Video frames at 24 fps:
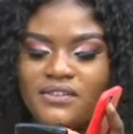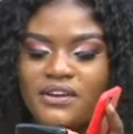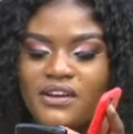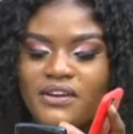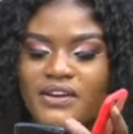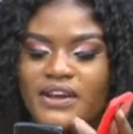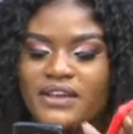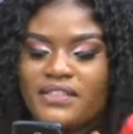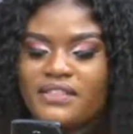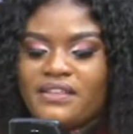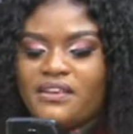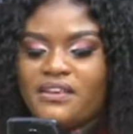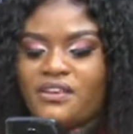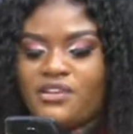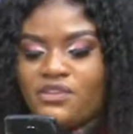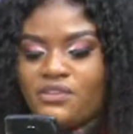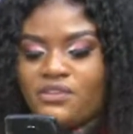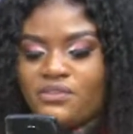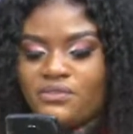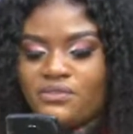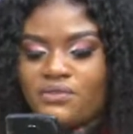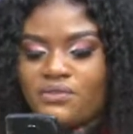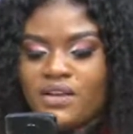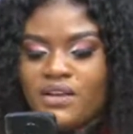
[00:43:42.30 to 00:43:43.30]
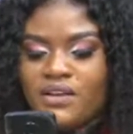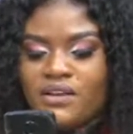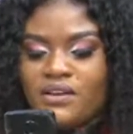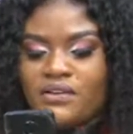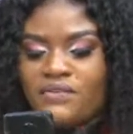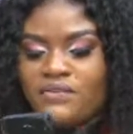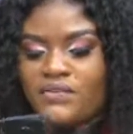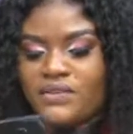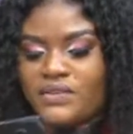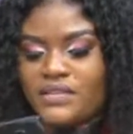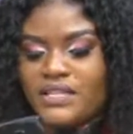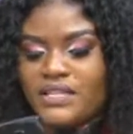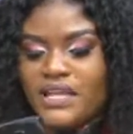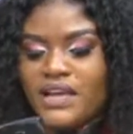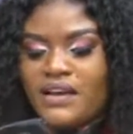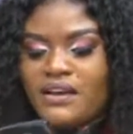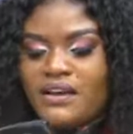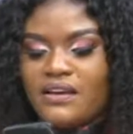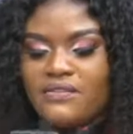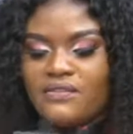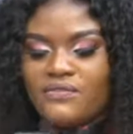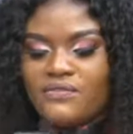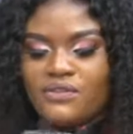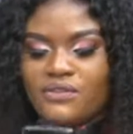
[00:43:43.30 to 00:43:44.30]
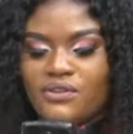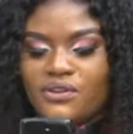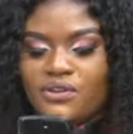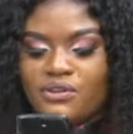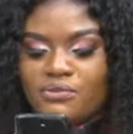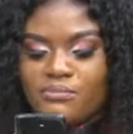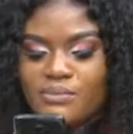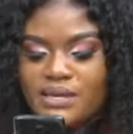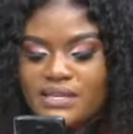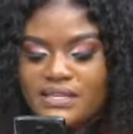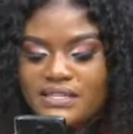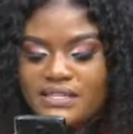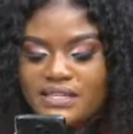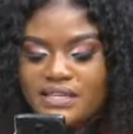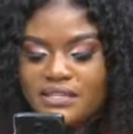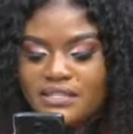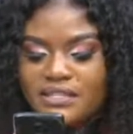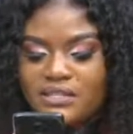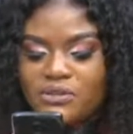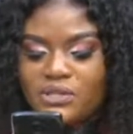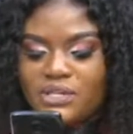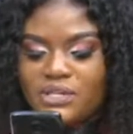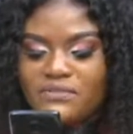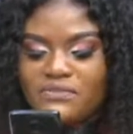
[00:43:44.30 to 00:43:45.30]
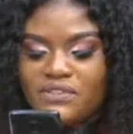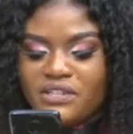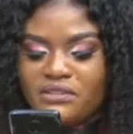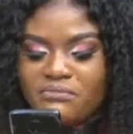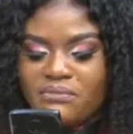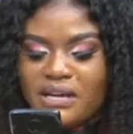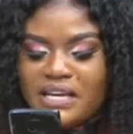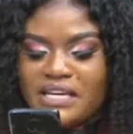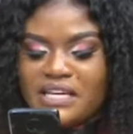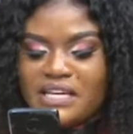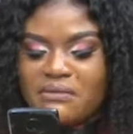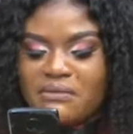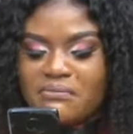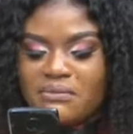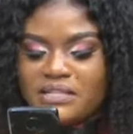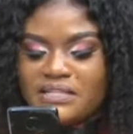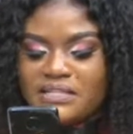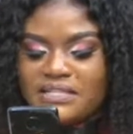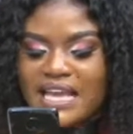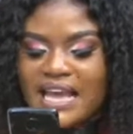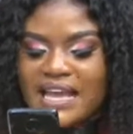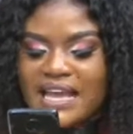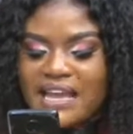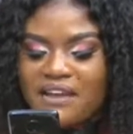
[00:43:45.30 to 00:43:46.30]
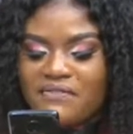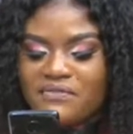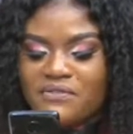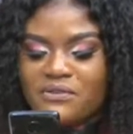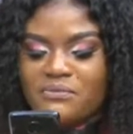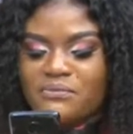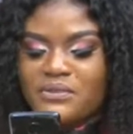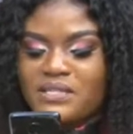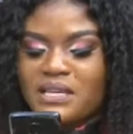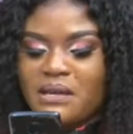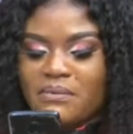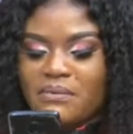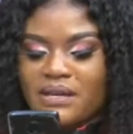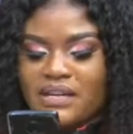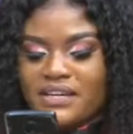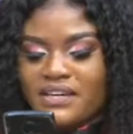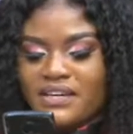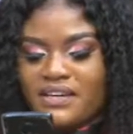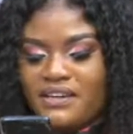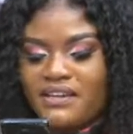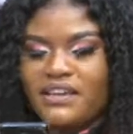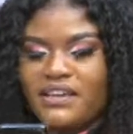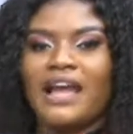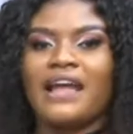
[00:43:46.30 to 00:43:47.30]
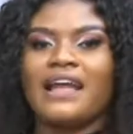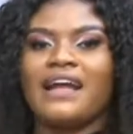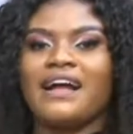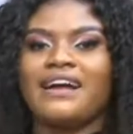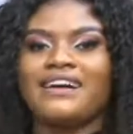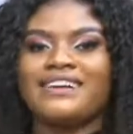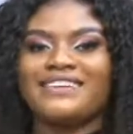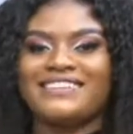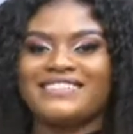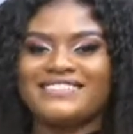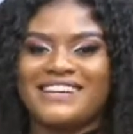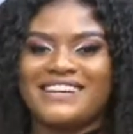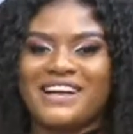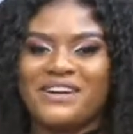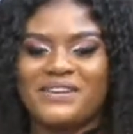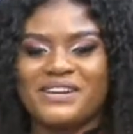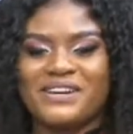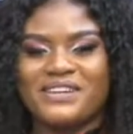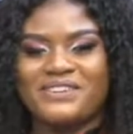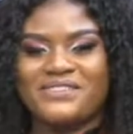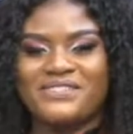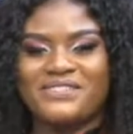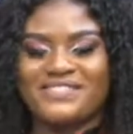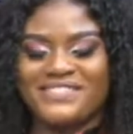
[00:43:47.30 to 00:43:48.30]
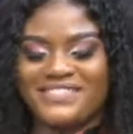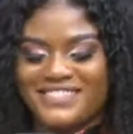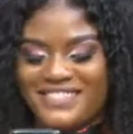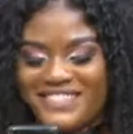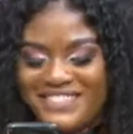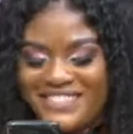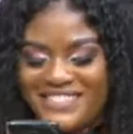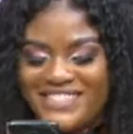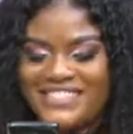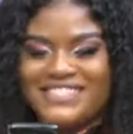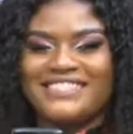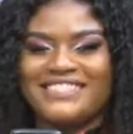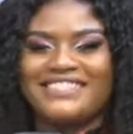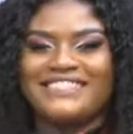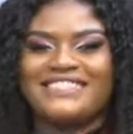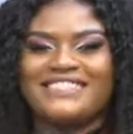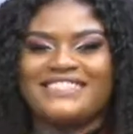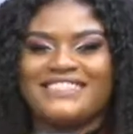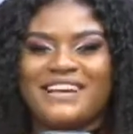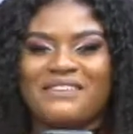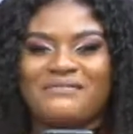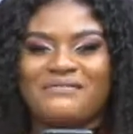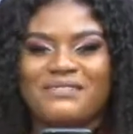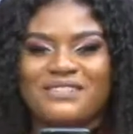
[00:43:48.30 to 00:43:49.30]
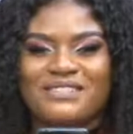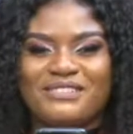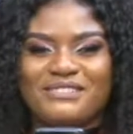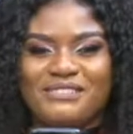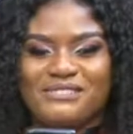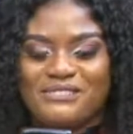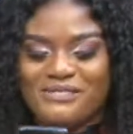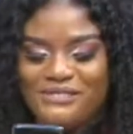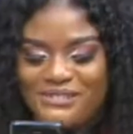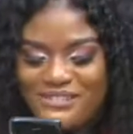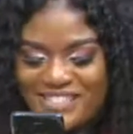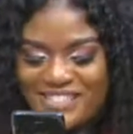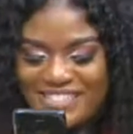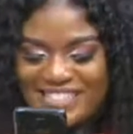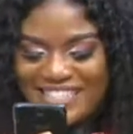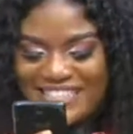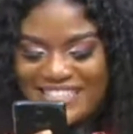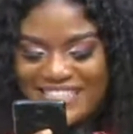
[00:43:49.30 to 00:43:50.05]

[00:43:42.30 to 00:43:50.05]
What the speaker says: All right, thank you, Foster, for your message. Good evening. My name is Yaya from Tamale. Yaya, how are you? I miss you.